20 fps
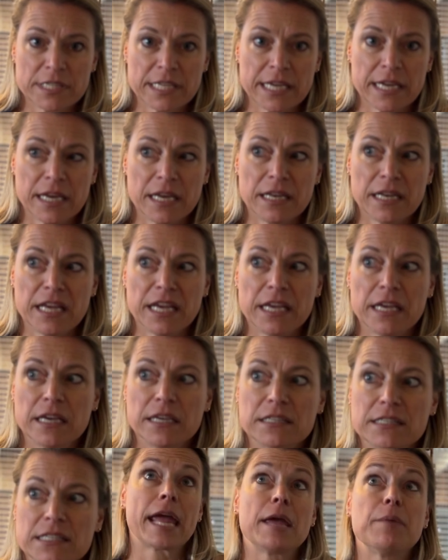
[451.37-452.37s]
in
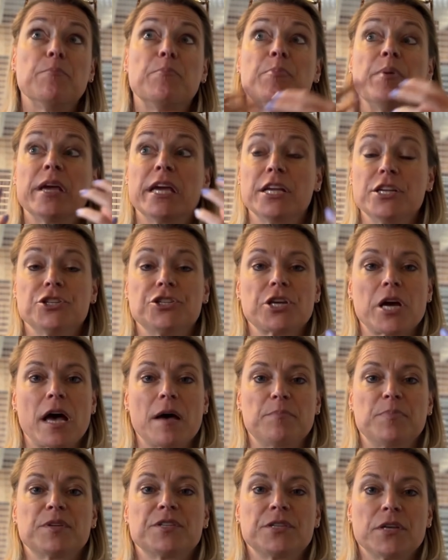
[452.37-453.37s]
is a binge
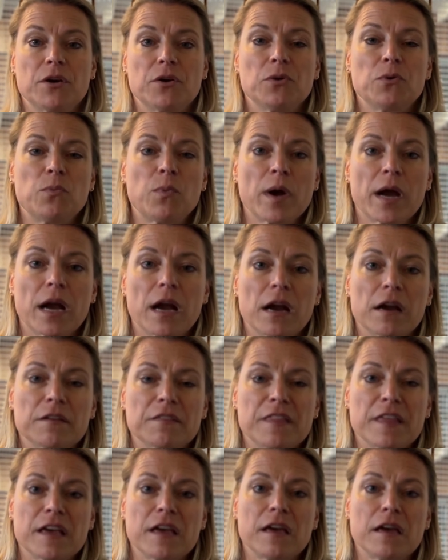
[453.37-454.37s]
episode where
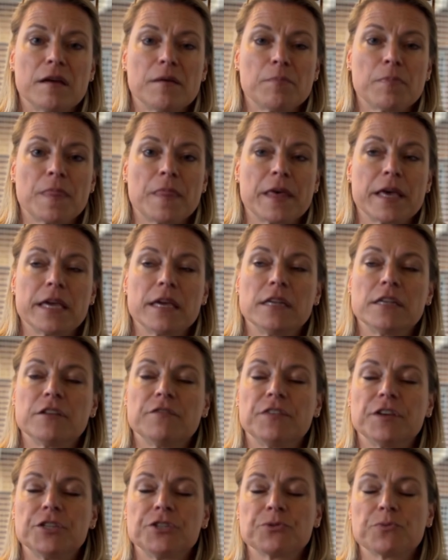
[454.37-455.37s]
the
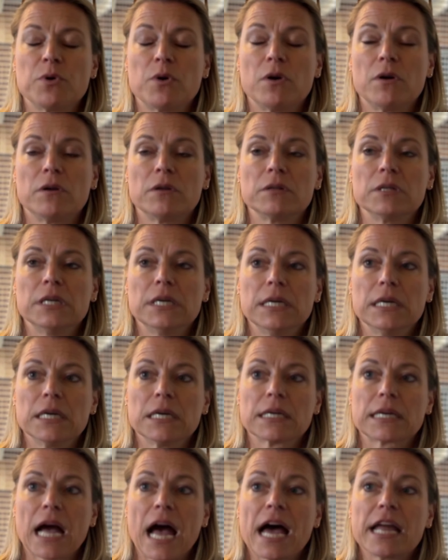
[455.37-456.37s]
individual
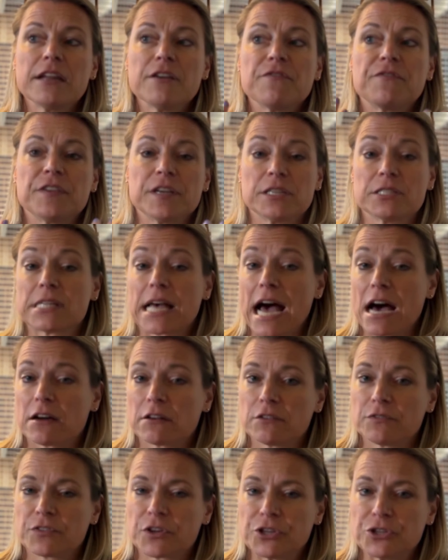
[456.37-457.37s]
kind of feels
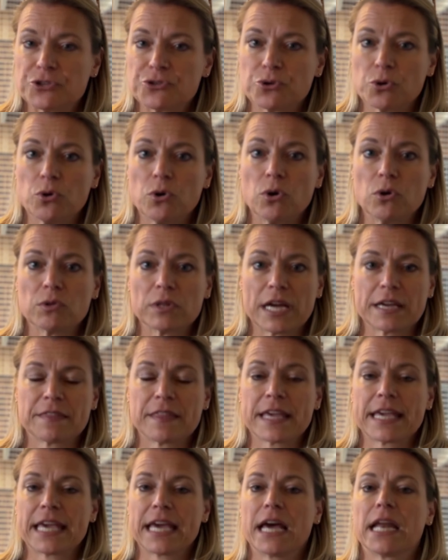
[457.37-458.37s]
out of control, like
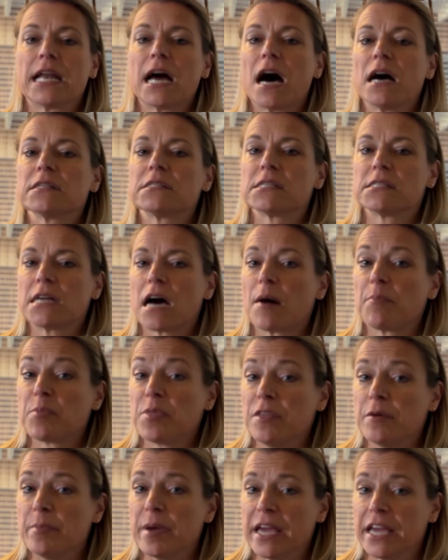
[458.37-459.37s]
they cannot stop
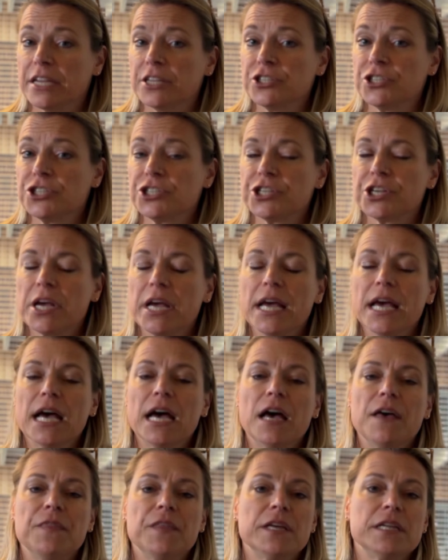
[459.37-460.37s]
the binge.
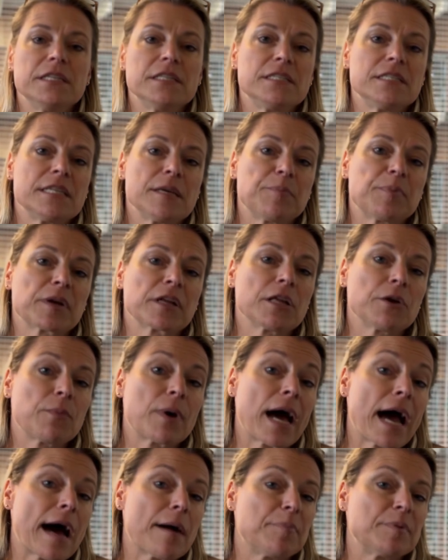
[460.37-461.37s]
And then typically
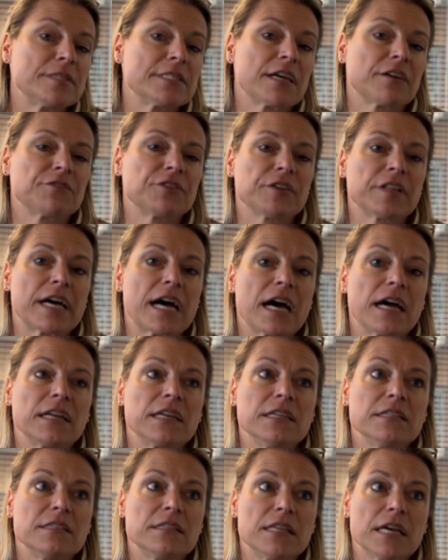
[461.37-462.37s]
what happens after
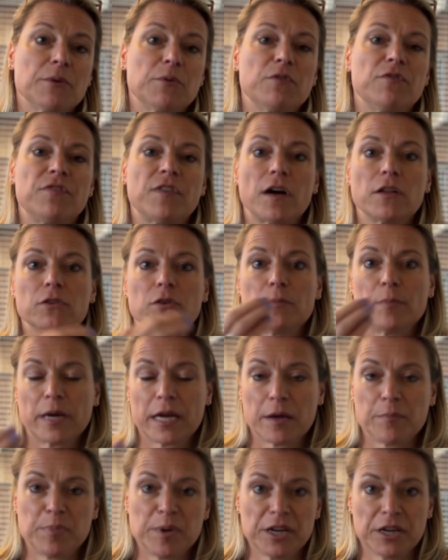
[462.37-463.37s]
that is they will follow by
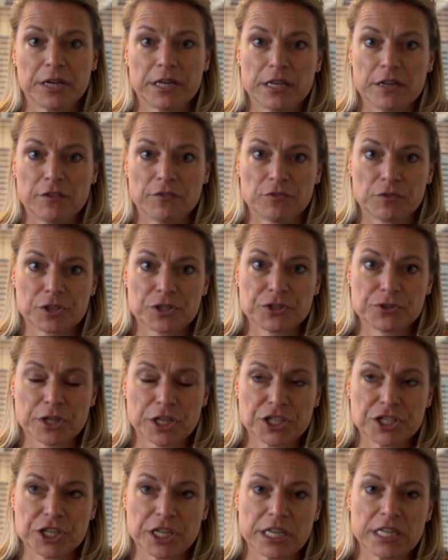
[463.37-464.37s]
a period of
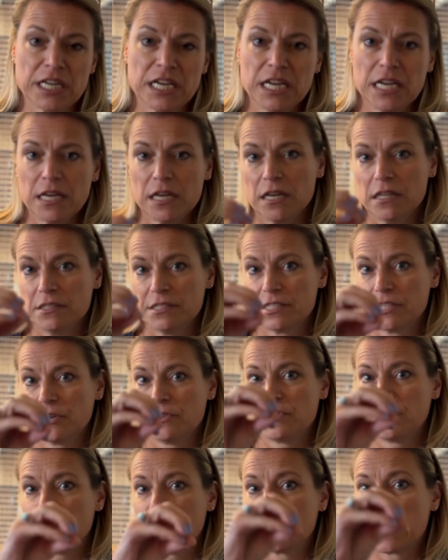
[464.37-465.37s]
restriction. And
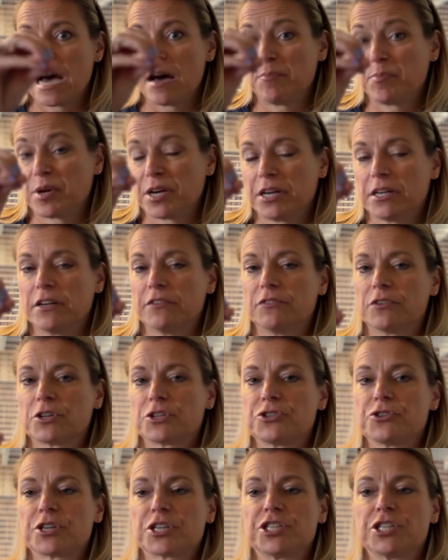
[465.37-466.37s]
so then that period of
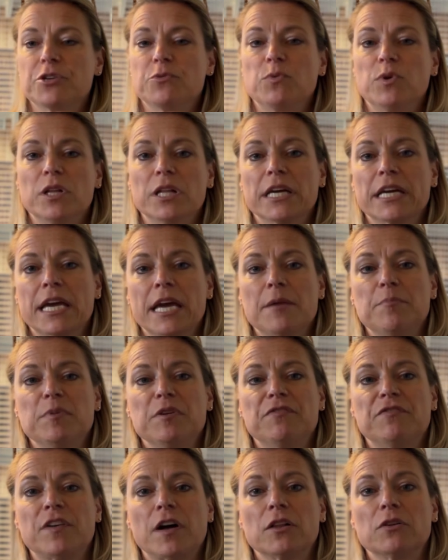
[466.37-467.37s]
restriction will again
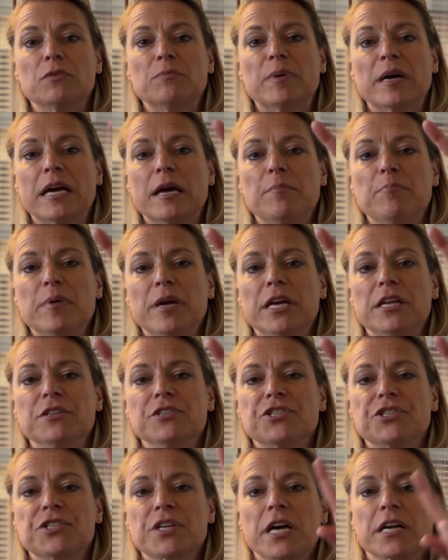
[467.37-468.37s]
be followed by a
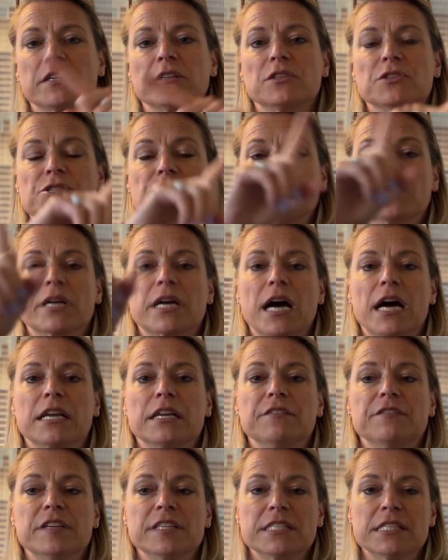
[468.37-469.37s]
binge cycle. So it kind
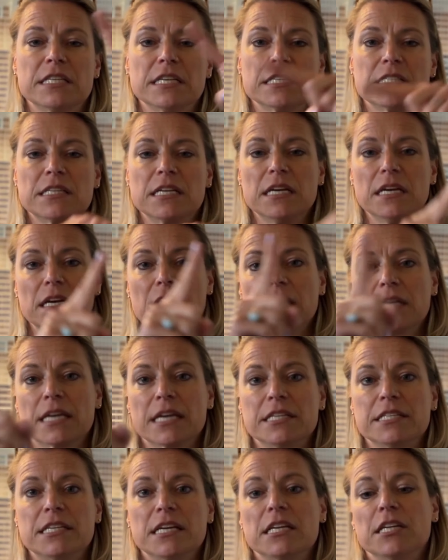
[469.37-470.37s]
of is this
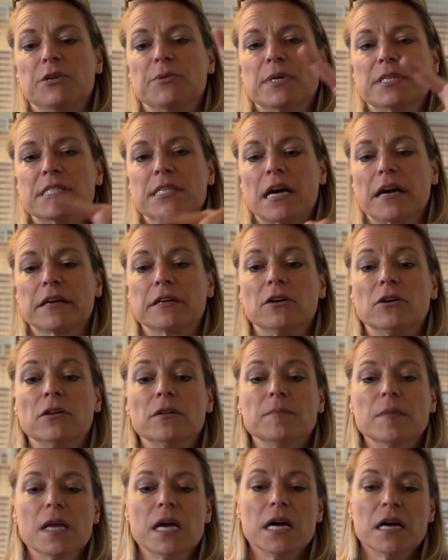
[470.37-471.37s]
continuous
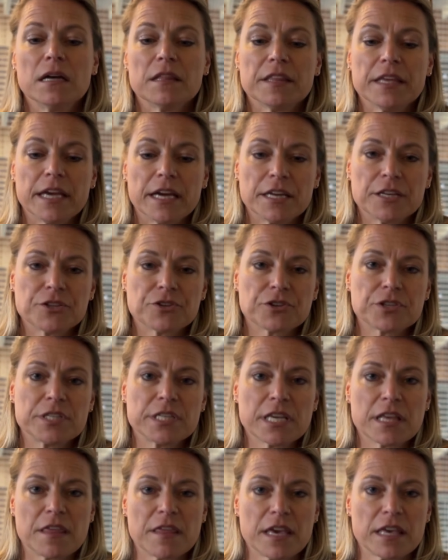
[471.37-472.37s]
cycle. The
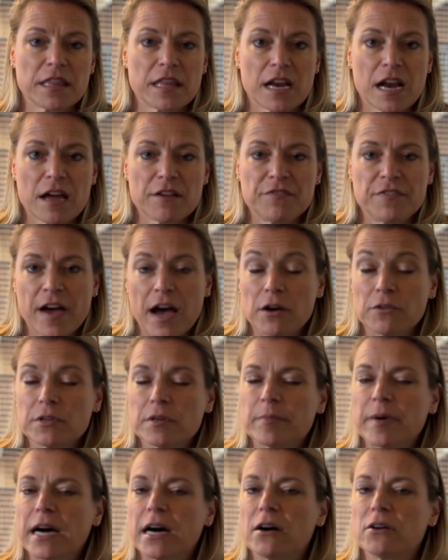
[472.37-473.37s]
interesting thing that I found
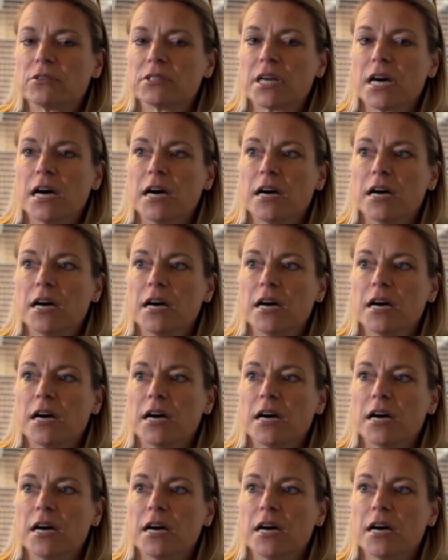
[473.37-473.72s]
about